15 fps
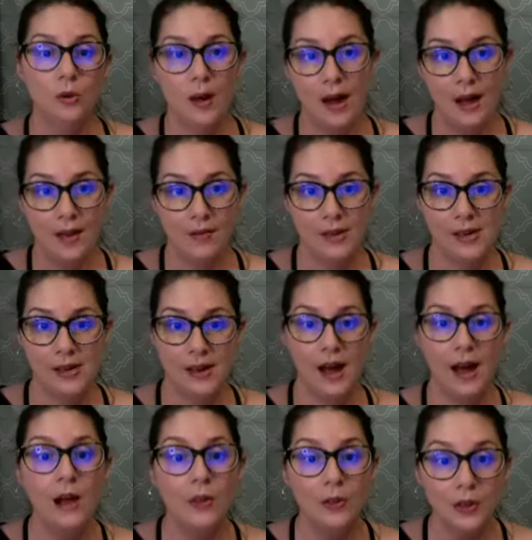have a
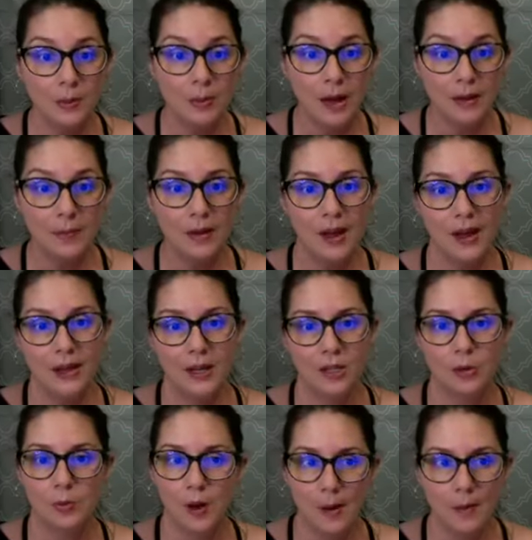healthy pipeline and
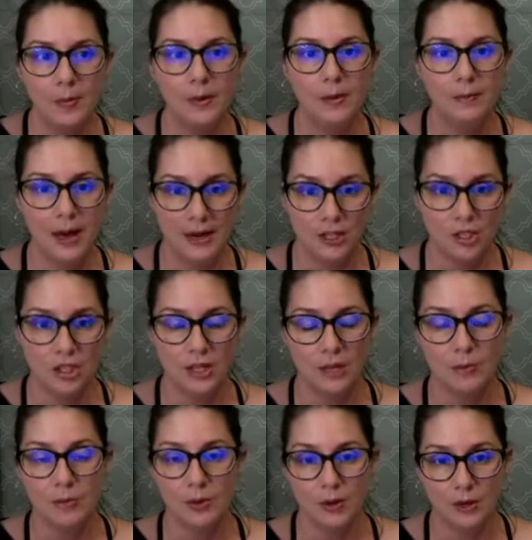you're probably managing
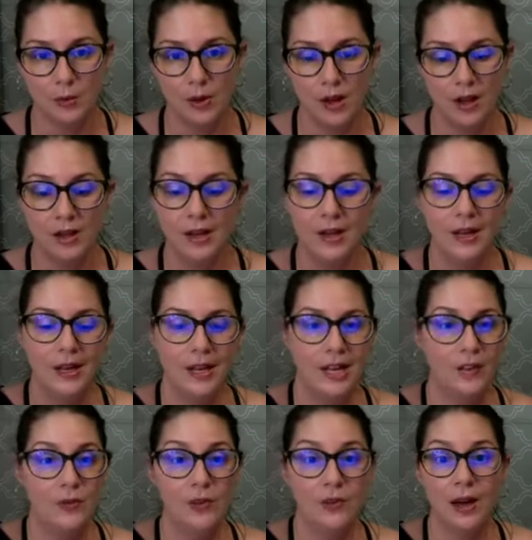it pretty well.
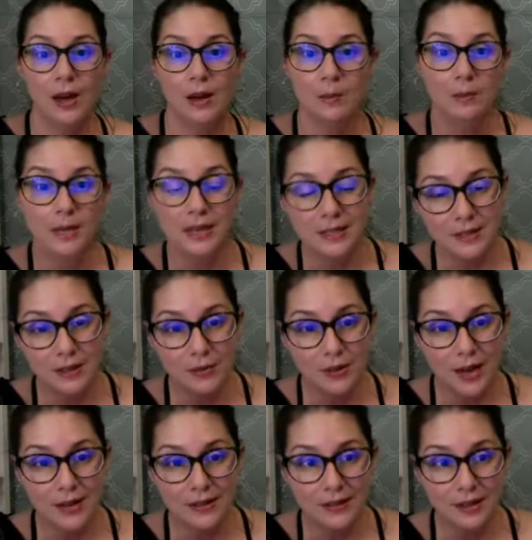If you've got a mix of
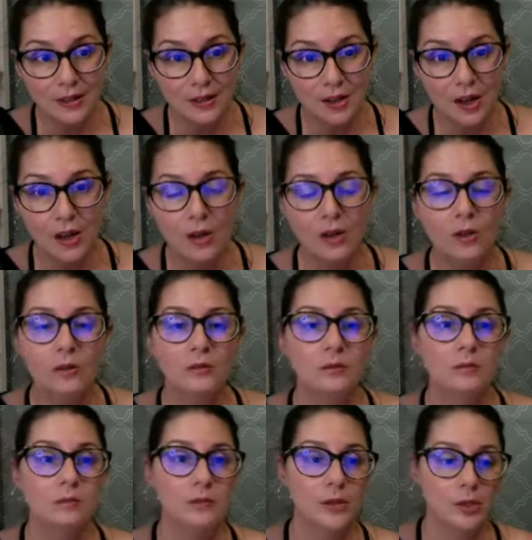yes and no,
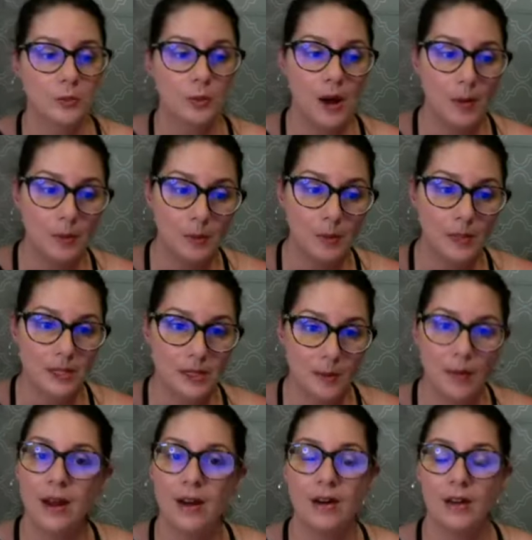there's probably some
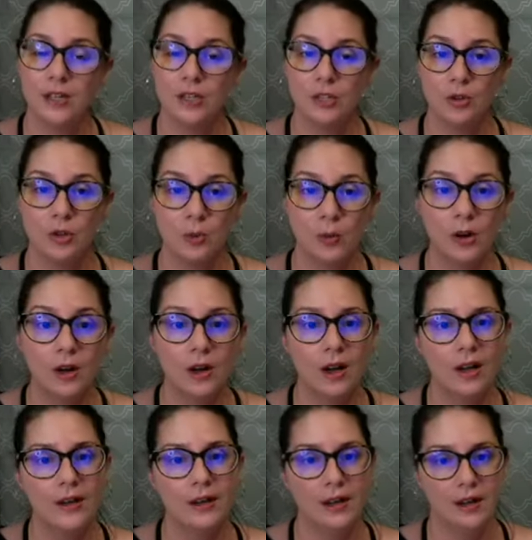areas you could work
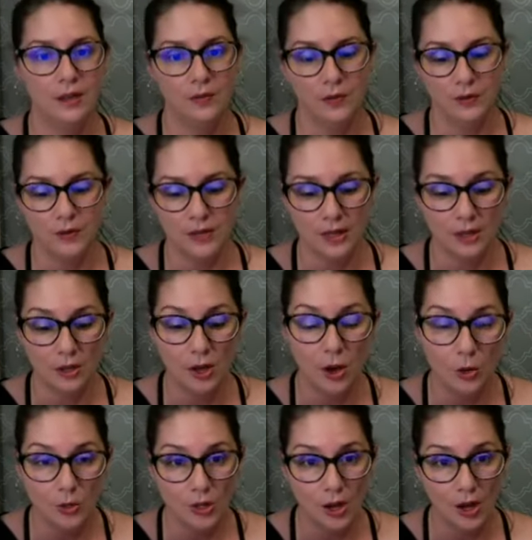on. And if you've said
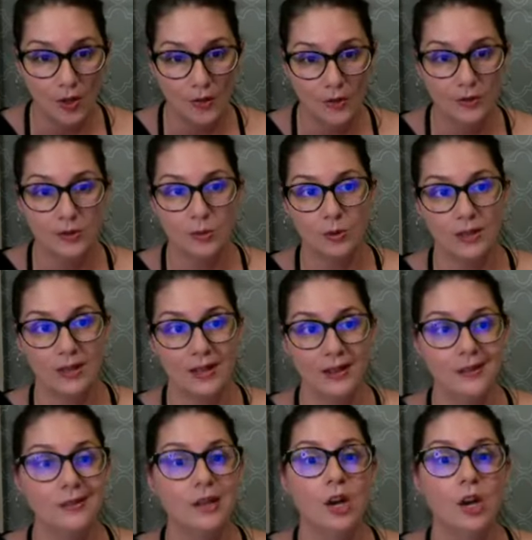no to all those 3
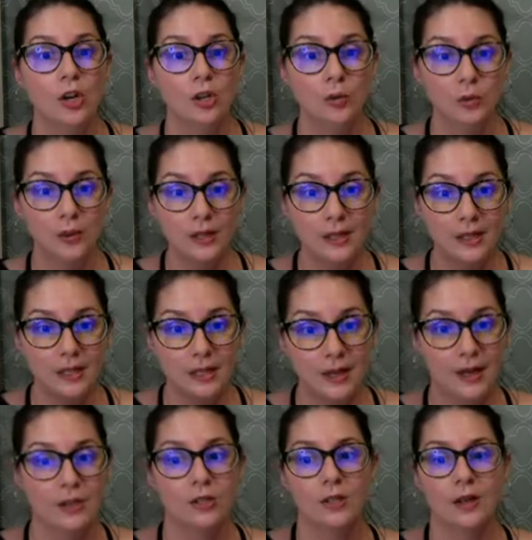things, you really need to
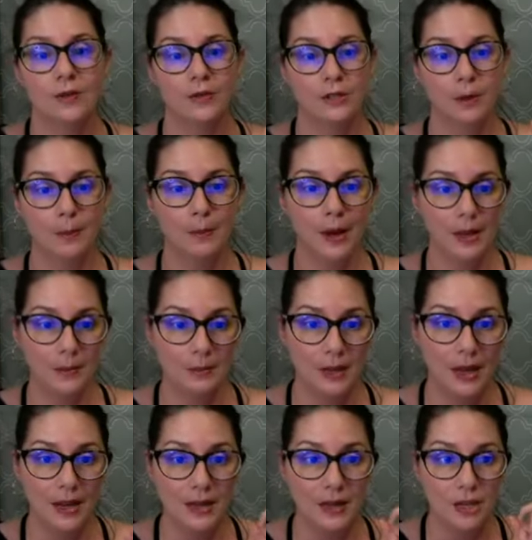get yourself some
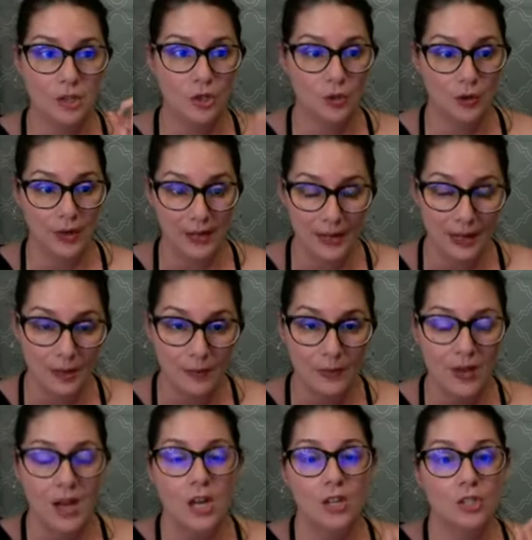pipeline training.
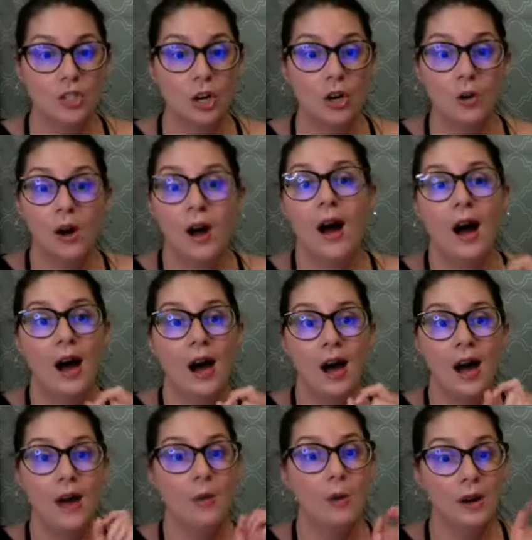So
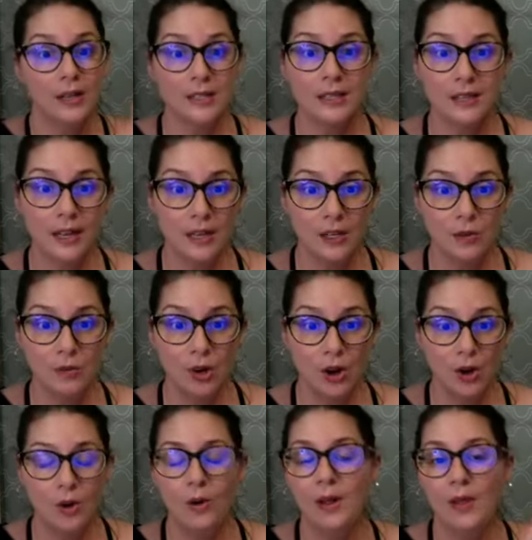I wanted to let you
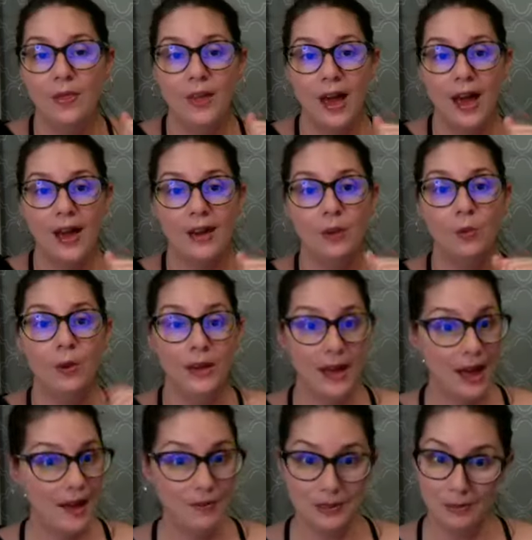know that we
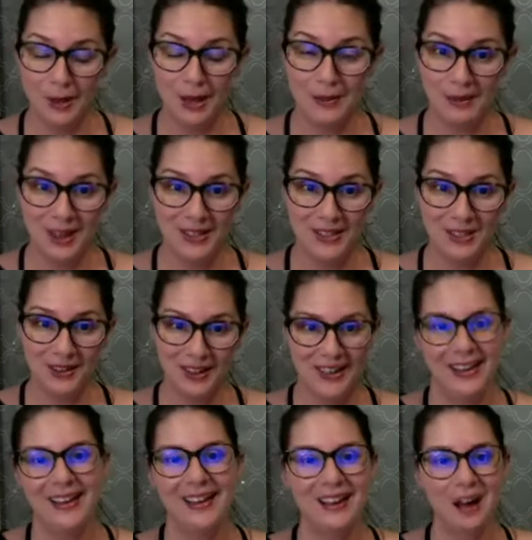have some pipeline
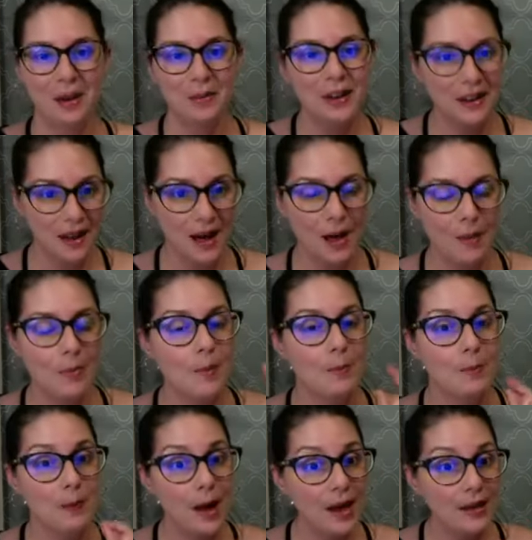training coming
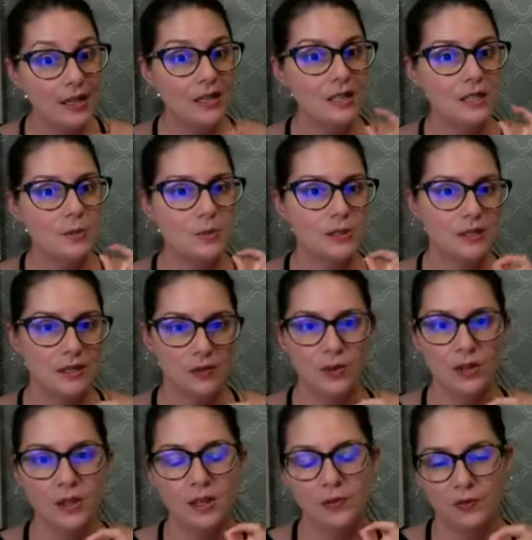up, but it is
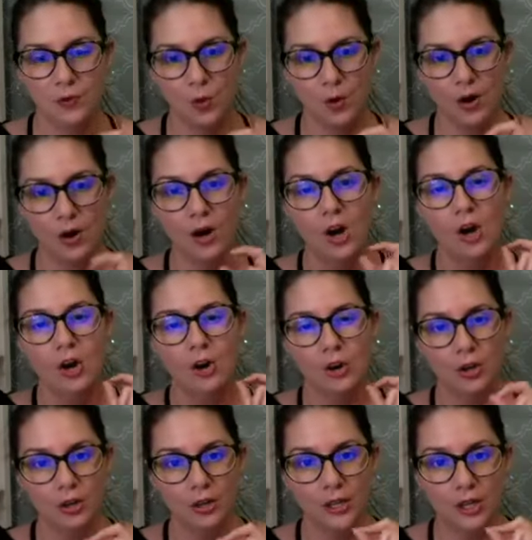specifically for
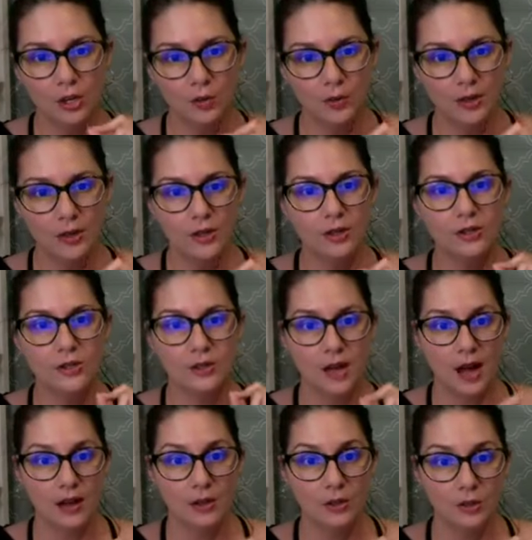early career
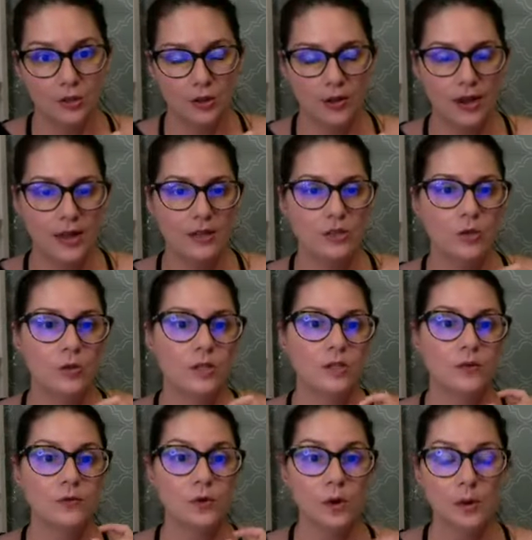scholars. Okay, so it's
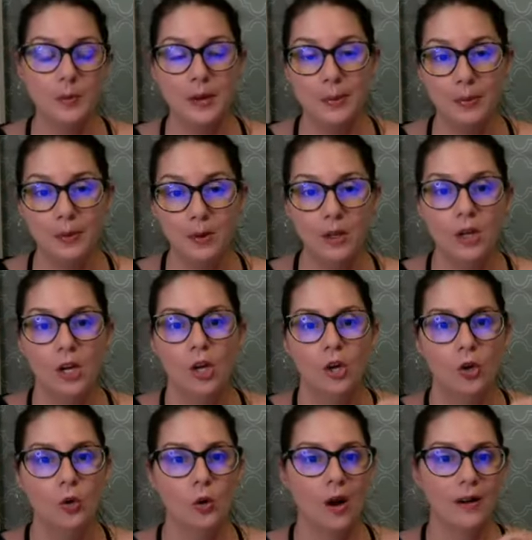for people
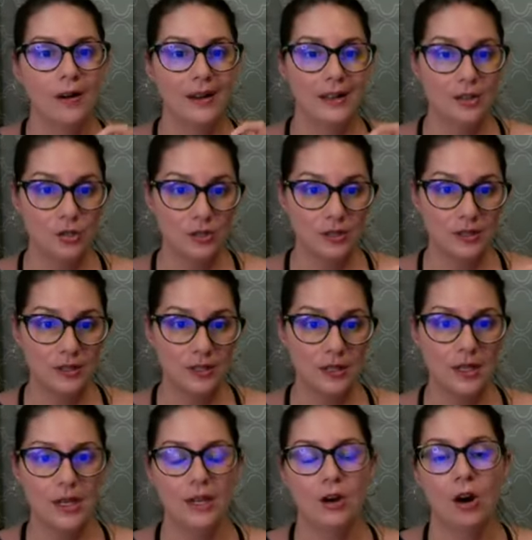who are interested
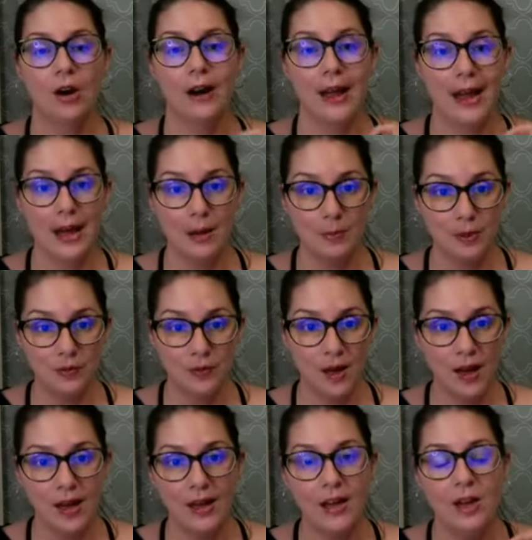in our Amplify